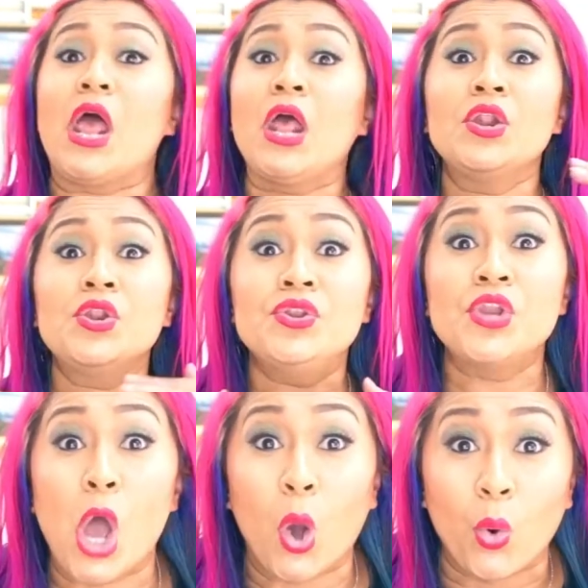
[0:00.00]

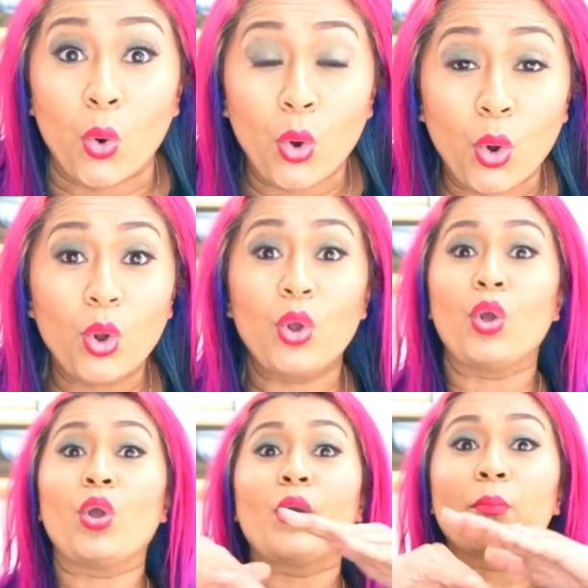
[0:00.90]
No,
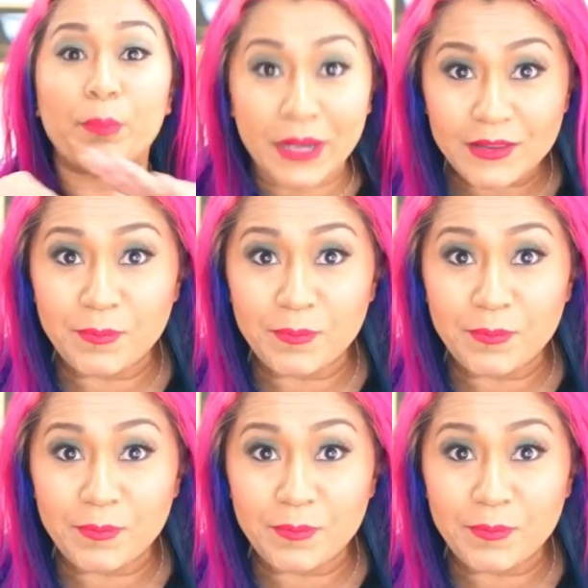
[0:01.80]
be the